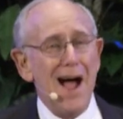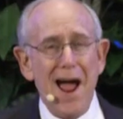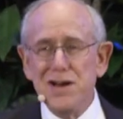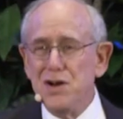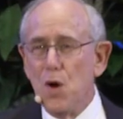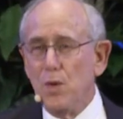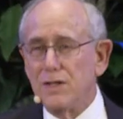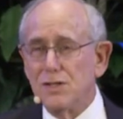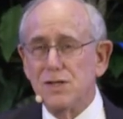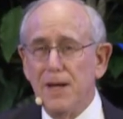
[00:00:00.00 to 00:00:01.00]
I didn't know what
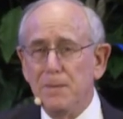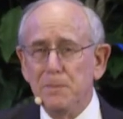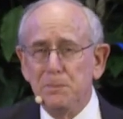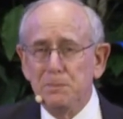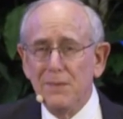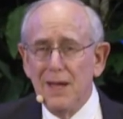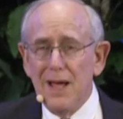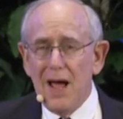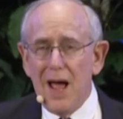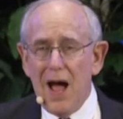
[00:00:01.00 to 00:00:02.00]
to say.
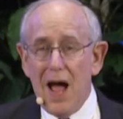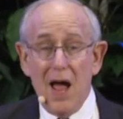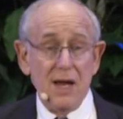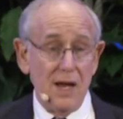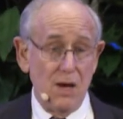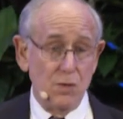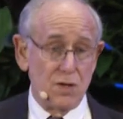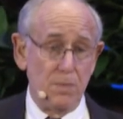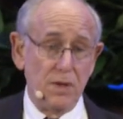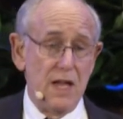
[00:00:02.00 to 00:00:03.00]
I was
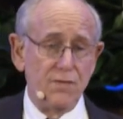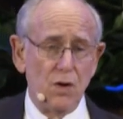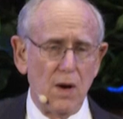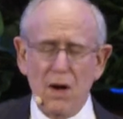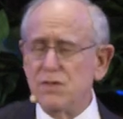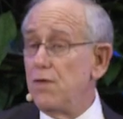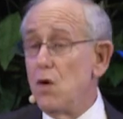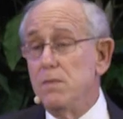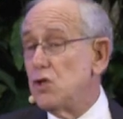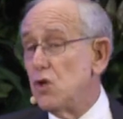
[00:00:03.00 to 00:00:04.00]
a believer. I was
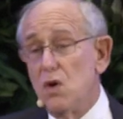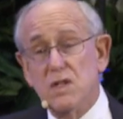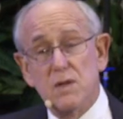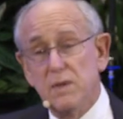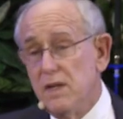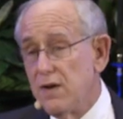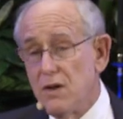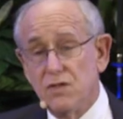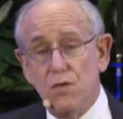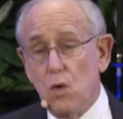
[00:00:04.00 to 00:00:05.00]
very mature as a believer. I
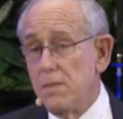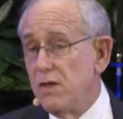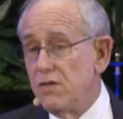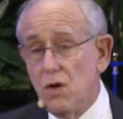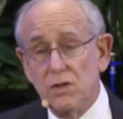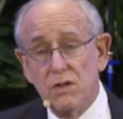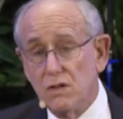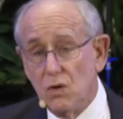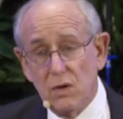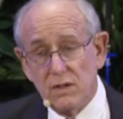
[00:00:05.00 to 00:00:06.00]
was 4 months old in the
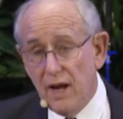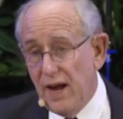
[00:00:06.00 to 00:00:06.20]
Lord.